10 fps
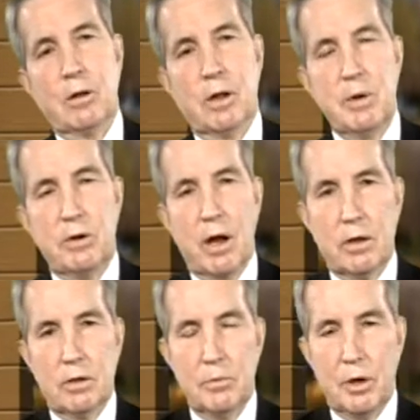Let me talk
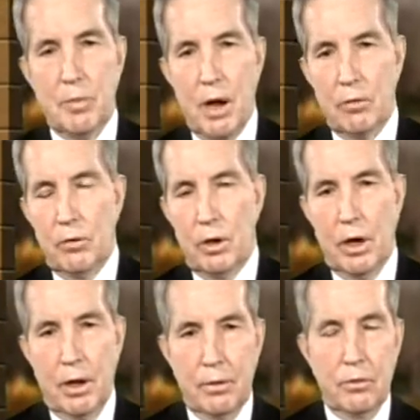a little bit about
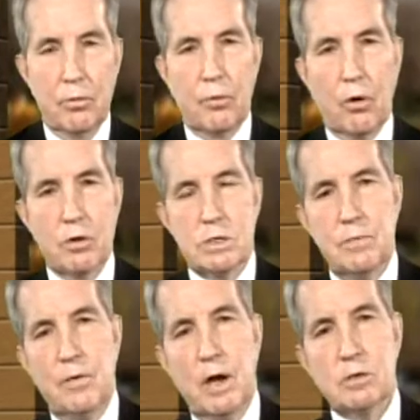the Board of
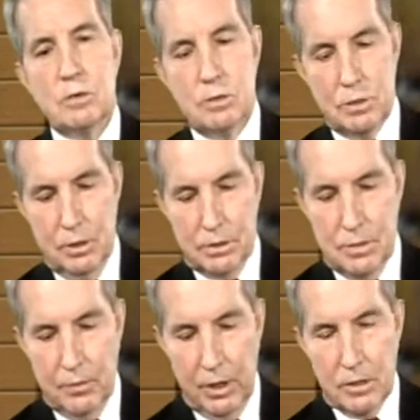Supervisors,
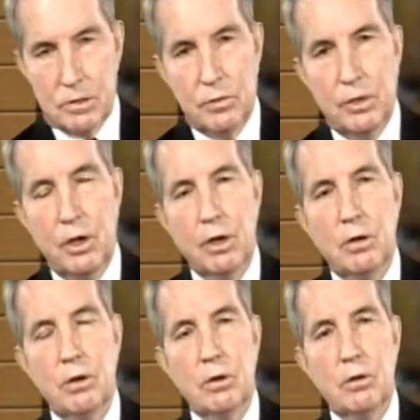some things that we
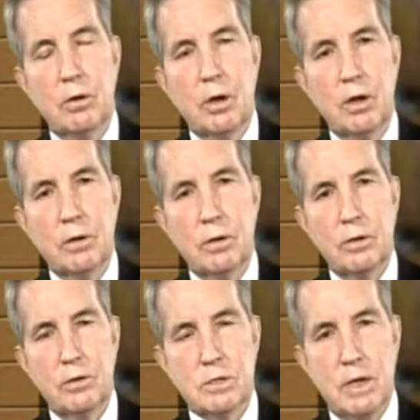did
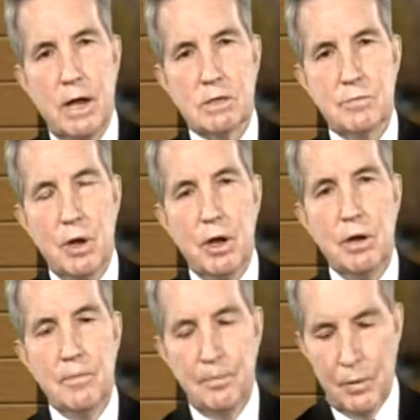at this last meeting.